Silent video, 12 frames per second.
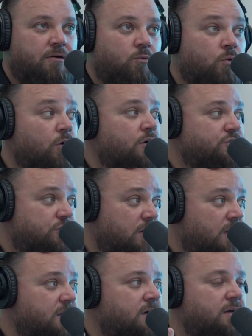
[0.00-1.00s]
work
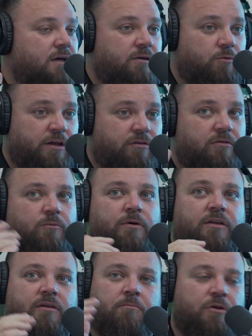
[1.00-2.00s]
truck
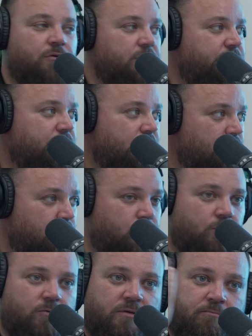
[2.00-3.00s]
with a beautiful